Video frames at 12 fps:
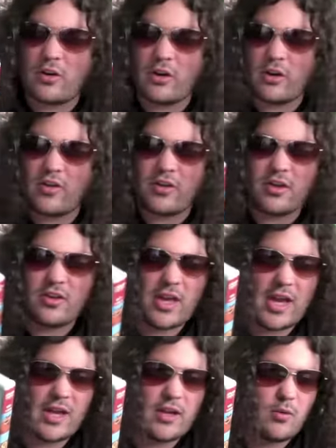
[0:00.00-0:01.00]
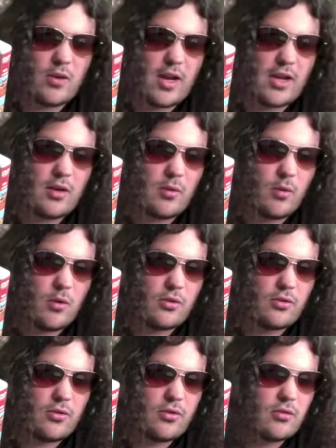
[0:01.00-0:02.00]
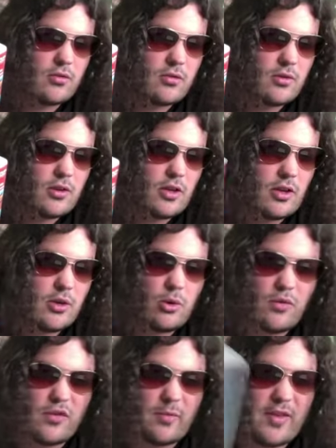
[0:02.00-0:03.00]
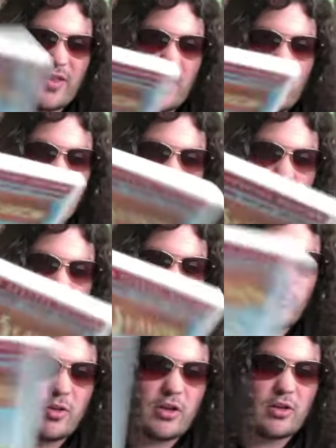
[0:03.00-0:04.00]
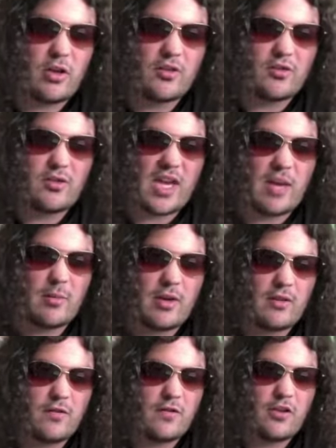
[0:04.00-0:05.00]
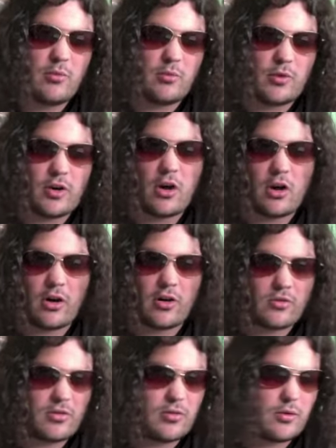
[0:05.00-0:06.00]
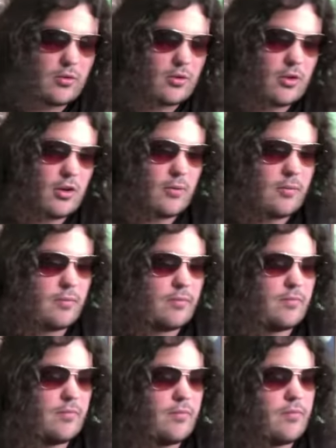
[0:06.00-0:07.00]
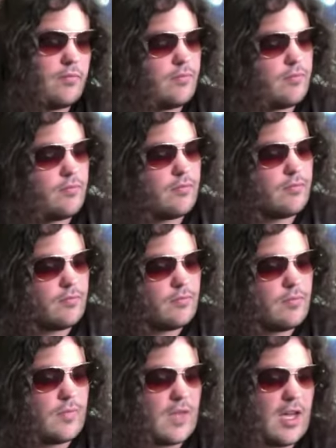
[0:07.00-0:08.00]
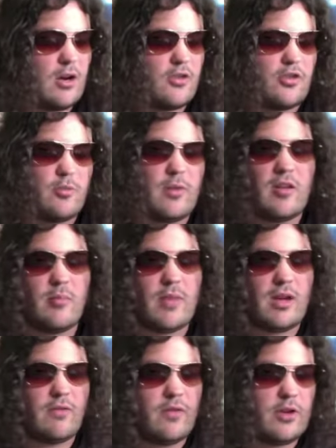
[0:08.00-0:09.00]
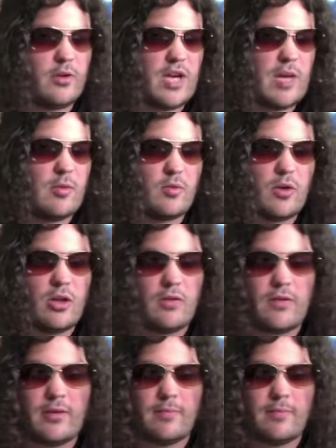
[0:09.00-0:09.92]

six Annie Annie Awards, including for Best Animated Feature, but it lost to the animated film Cars, you know and also made it made a video game as well of it.